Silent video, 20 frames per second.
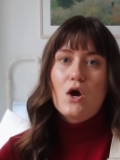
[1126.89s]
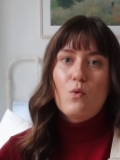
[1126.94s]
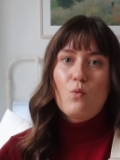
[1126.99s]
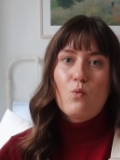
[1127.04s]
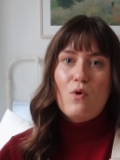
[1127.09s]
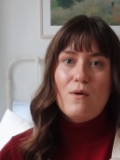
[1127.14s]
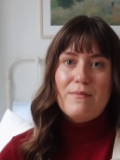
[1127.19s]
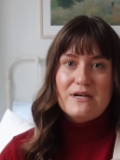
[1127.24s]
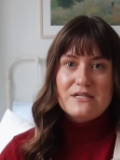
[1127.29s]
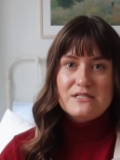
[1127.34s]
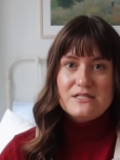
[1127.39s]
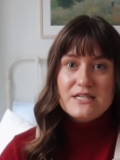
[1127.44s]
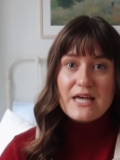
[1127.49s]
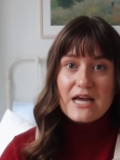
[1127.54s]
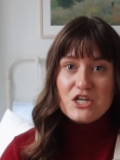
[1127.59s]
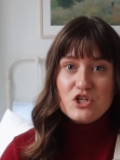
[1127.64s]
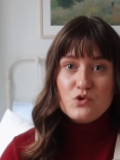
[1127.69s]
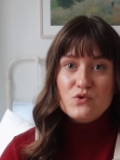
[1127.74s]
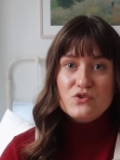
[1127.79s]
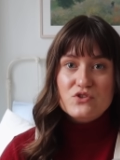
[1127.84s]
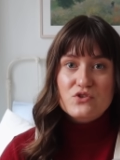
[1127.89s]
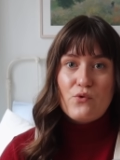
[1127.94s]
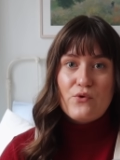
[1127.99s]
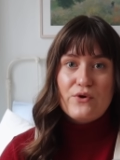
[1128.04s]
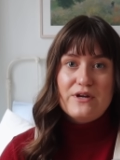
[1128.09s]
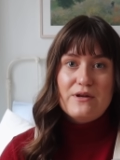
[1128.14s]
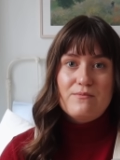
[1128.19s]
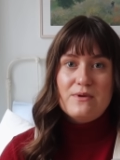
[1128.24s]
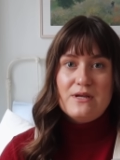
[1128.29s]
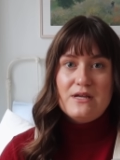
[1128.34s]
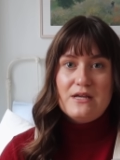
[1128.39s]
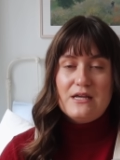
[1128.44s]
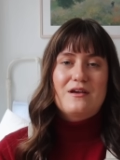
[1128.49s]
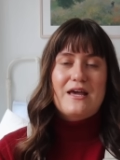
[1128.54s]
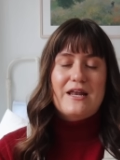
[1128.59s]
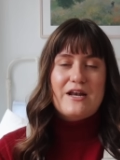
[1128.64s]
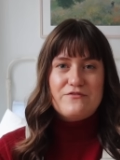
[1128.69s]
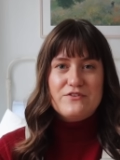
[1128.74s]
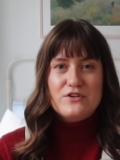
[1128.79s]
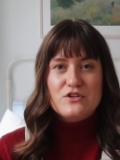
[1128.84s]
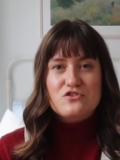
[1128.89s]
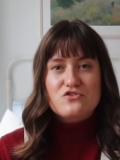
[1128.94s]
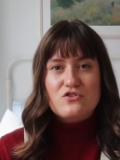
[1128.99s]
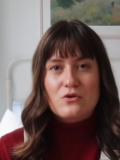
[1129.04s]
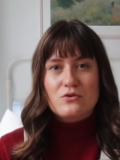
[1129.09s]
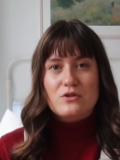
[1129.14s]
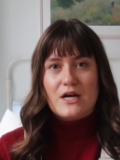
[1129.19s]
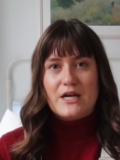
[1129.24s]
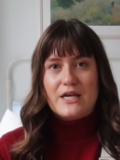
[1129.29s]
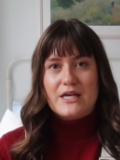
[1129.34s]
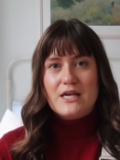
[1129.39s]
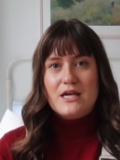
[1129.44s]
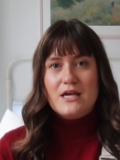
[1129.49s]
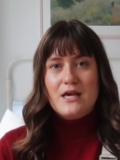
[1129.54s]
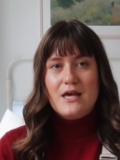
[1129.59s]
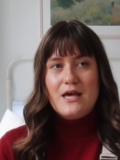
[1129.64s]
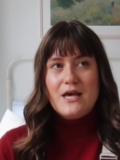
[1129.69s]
what my schedule is going to be. And I feel so lucky